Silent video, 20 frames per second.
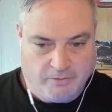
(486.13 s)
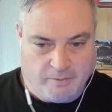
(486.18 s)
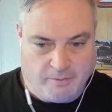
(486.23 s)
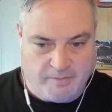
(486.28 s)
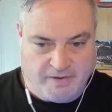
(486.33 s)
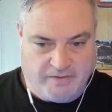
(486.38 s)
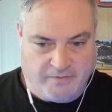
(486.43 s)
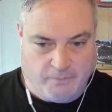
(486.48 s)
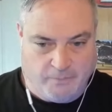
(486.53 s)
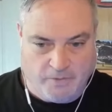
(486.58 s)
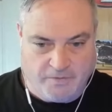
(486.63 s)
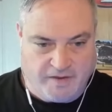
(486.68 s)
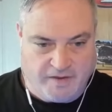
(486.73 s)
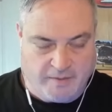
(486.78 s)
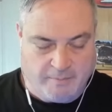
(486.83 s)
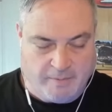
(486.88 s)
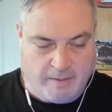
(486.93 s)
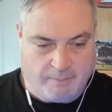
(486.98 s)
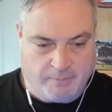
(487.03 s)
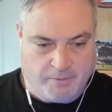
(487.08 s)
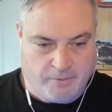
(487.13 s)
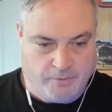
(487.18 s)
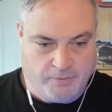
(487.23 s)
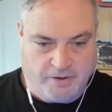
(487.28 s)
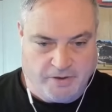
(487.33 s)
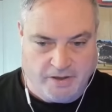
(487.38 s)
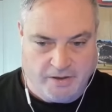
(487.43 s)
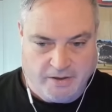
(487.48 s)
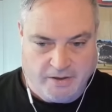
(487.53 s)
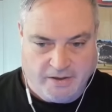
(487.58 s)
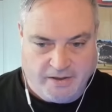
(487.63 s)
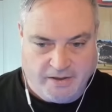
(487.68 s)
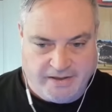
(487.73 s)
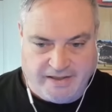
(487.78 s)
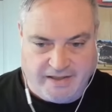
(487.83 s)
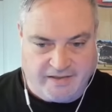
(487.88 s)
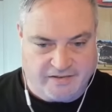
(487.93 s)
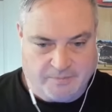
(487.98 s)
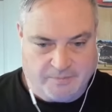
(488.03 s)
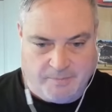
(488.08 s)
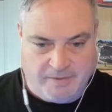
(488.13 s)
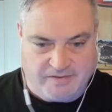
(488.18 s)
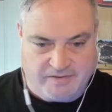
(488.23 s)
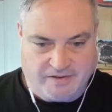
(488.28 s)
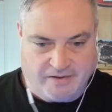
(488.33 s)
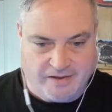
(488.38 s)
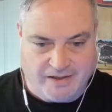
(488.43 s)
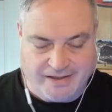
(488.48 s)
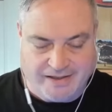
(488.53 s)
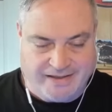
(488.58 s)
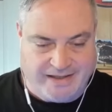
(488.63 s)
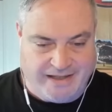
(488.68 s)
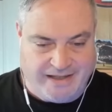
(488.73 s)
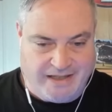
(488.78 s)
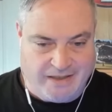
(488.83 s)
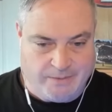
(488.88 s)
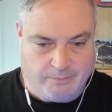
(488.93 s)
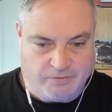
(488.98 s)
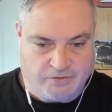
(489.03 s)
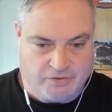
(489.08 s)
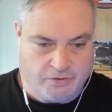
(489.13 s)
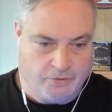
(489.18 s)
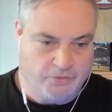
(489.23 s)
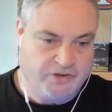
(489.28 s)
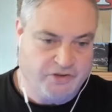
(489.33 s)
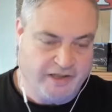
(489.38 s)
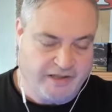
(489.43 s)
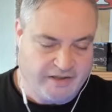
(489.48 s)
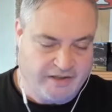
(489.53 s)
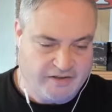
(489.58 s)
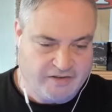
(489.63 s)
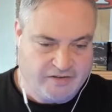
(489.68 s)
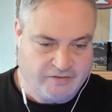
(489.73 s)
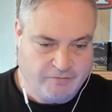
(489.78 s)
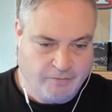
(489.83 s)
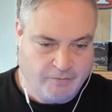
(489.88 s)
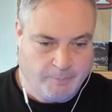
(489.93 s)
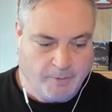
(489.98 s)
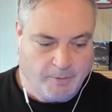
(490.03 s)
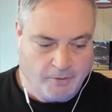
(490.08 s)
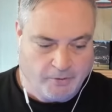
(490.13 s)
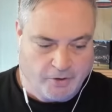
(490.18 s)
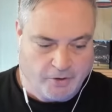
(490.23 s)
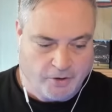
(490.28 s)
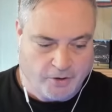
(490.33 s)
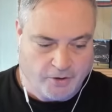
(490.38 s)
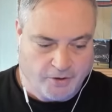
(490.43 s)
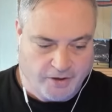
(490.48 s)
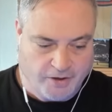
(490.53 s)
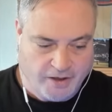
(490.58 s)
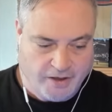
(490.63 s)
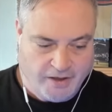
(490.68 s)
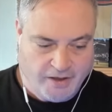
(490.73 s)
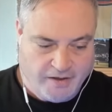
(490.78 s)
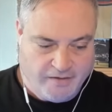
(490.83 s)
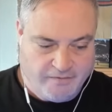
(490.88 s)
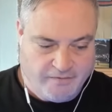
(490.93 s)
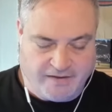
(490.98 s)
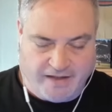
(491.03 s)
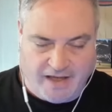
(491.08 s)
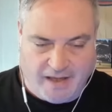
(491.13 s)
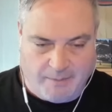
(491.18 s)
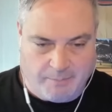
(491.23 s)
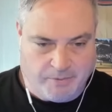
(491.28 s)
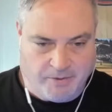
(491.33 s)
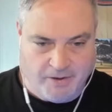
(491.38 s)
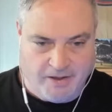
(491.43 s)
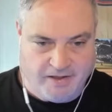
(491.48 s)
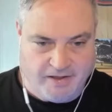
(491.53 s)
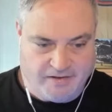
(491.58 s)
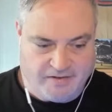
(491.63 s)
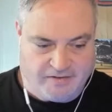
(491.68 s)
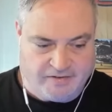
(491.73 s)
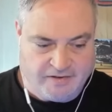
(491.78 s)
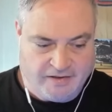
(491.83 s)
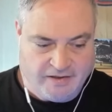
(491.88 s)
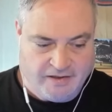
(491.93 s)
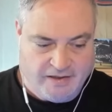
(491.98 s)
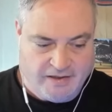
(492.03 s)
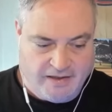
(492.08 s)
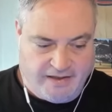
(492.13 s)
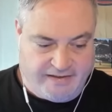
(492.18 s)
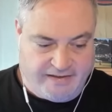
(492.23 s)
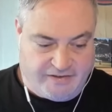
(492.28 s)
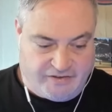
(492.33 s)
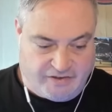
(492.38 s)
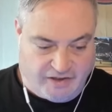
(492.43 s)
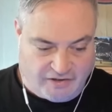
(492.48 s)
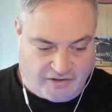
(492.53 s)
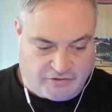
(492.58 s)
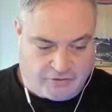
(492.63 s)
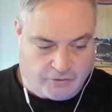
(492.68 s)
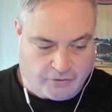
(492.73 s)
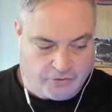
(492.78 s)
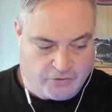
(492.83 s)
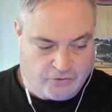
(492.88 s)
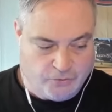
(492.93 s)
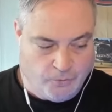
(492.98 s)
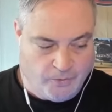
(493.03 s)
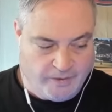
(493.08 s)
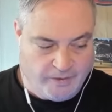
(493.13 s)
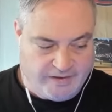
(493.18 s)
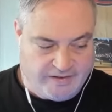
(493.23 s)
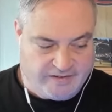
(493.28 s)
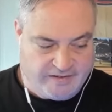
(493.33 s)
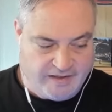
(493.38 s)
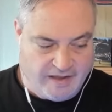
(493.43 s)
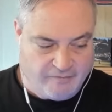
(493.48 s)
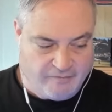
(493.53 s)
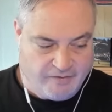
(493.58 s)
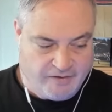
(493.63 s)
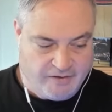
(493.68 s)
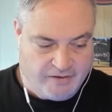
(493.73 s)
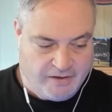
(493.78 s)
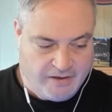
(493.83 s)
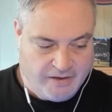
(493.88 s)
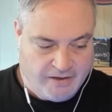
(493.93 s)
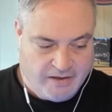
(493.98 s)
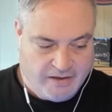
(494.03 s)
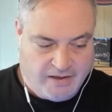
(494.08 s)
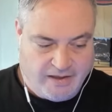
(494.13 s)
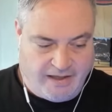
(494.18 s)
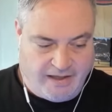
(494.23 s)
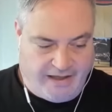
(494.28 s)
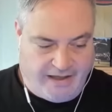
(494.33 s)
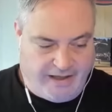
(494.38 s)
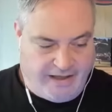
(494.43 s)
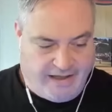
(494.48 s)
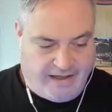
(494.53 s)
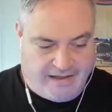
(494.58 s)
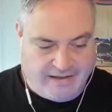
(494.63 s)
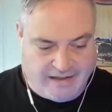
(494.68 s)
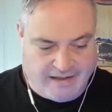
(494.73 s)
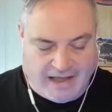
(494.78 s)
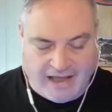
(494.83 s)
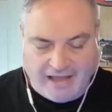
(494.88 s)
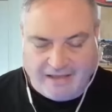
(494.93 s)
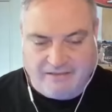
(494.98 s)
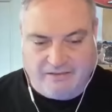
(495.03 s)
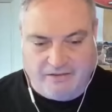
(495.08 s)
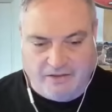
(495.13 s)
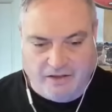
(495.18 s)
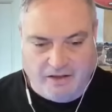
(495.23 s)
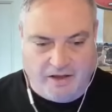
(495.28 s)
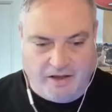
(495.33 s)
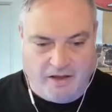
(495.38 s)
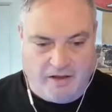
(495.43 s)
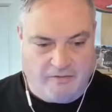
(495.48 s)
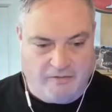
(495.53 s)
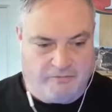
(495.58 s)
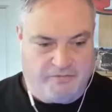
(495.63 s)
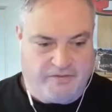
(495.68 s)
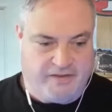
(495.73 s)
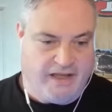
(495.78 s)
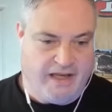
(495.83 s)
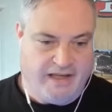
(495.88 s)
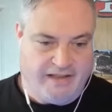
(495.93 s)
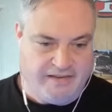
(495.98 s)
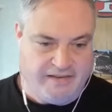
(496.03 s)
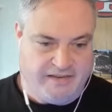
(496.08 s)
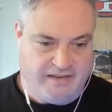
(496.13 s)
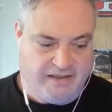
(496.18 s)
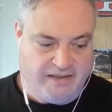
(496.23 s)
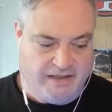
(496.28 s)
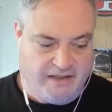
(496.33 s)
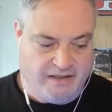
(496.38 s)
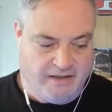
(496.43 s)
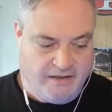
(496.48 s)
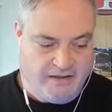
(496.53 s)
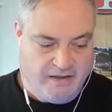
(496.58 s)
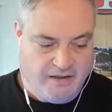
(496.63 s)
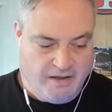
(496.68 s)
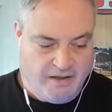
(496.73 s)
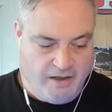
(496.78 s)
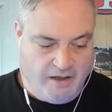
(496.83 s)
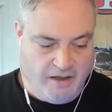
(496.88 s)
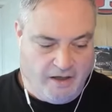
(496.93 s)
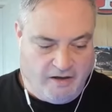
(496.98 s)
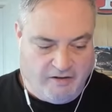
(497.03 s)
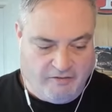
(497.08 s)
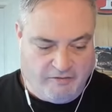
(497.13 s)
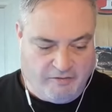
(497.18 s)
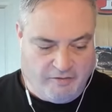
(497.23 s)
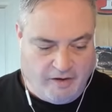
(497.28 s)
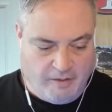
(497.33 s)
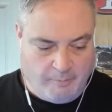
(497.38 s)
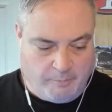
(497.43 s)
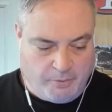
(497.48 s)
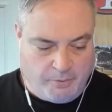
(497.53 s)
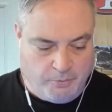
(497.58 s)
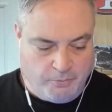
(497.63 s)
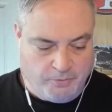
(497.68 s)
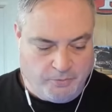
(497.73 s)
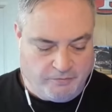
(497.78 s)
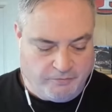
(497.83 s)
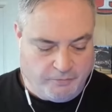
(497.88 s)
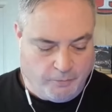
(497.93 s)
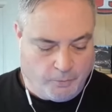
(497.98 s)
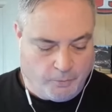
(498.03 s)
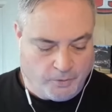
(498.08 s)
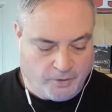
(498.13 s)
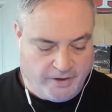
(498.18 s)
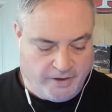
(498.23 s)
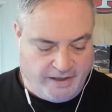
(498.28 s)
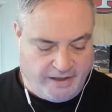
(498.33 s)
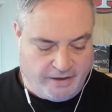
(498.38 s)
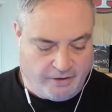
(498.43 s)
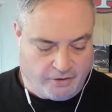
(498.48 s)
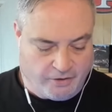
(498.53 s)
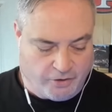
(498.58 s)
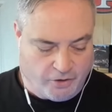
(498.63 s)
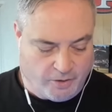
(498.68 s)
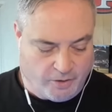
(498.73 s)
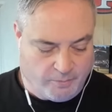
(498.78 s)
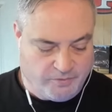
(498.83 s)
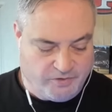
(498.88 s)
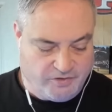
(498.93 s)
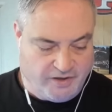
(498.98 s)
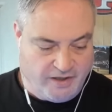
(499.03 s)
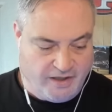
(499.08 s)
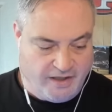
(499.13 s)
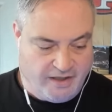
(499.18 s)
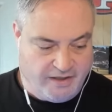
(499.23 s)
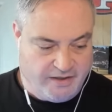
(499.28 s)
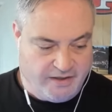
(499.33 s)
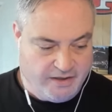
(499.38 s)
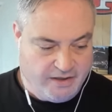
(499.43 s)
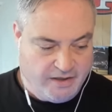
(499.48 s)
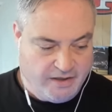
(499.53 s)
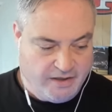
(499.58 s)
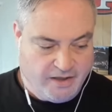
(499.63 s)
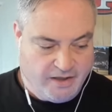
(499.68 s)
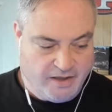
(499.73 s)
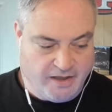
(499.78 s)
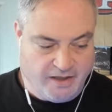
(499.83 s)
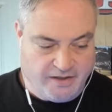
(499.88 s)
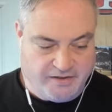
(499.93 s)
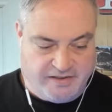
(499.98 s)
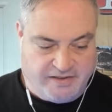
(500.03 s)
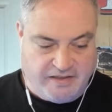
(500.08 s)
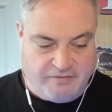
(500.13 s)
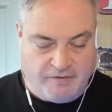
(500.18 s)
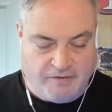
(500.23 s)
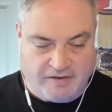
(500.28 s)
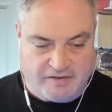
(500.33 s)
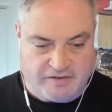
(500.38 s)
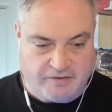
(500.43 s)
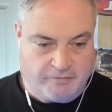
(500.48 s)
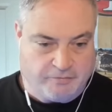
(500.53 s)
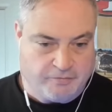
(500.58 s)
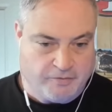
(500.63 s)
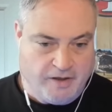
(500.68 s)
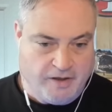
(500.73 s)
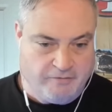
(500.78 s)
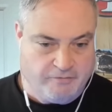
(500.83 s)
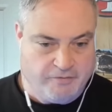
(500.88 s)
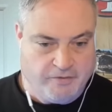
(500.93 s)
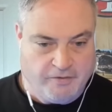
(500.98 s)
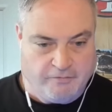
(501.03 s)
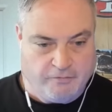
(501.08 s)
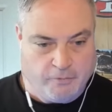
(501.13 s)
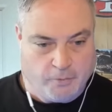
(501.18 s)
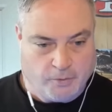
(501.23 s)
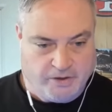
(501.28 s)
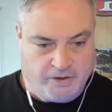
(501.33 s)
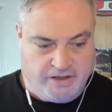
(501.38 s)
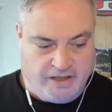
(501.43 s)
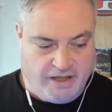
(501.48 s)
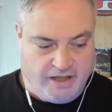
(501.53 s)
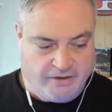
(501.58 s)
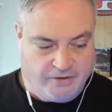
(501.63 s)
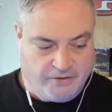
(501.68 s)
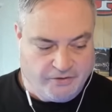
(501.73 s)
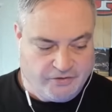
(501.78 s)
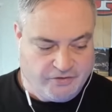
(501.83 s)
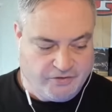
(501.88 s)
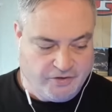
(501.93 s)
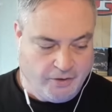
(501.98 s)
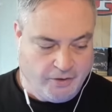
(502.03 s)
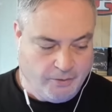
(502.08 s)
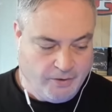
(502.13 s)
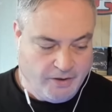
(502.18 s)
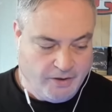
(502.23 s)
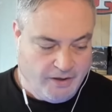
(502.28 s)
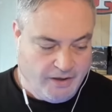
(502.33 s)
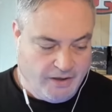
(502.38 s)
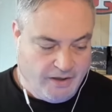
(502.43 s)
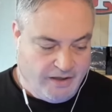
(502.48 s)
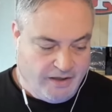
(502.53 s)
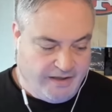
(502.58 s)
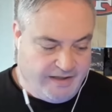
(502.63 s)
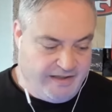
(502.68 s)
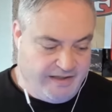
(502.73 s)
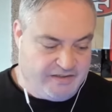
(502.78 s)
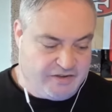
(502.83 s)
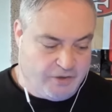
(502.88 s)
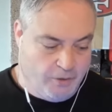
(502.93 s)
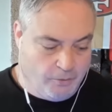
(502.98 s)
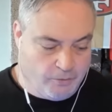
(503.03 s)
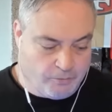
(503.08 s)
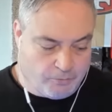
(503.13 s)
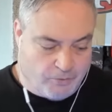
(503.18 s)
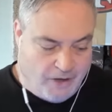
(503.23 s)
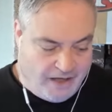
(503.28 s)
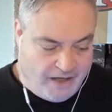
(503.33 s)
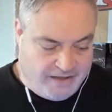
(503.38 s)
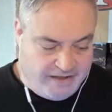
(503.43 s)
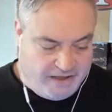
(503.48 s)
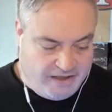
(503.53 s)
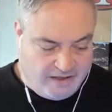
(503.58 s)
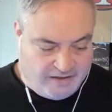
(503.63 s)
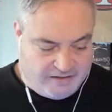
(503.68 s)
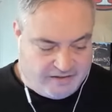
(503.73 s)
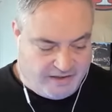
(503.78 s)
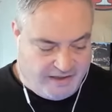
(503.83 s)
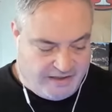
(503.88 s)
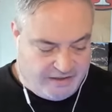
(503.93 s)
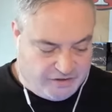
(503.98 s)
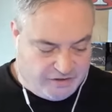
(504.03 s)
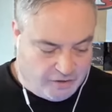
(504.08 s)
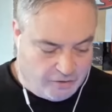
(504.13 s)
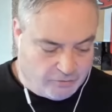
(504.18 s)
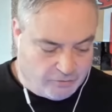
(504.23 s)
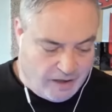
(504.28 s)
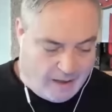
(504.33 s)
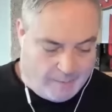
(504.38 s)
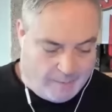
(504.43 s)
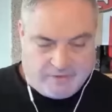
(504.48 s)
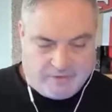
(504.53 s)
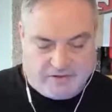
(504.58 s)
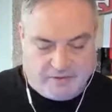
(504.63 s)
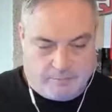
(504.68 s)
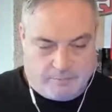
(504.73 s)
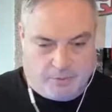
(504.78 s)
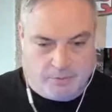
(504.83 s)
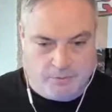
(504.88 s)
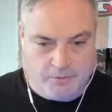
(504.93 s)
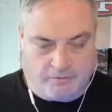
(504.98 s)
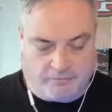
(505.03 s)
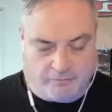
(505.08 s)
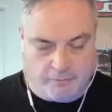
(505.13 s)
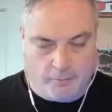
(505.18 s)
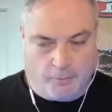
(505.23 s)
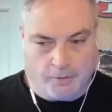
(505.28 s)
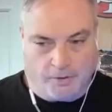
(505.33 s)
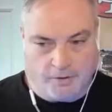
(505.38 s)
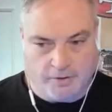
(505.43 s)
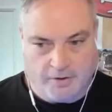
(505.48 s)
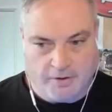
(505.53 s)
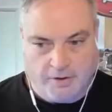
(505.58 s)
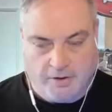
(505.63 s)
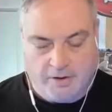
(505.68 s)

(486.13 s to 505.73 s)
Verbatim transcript: I mean, the one thing about Poona, he doesn't miss a lot of games. Go check his football card. The guy plays. He just turned 27. And I love the idea of a Poona Ford, Arik Armstead uh, defensive front for the 49ers. So he's going Rodney Hudson, A'Shawn Robinson, Poona Ford.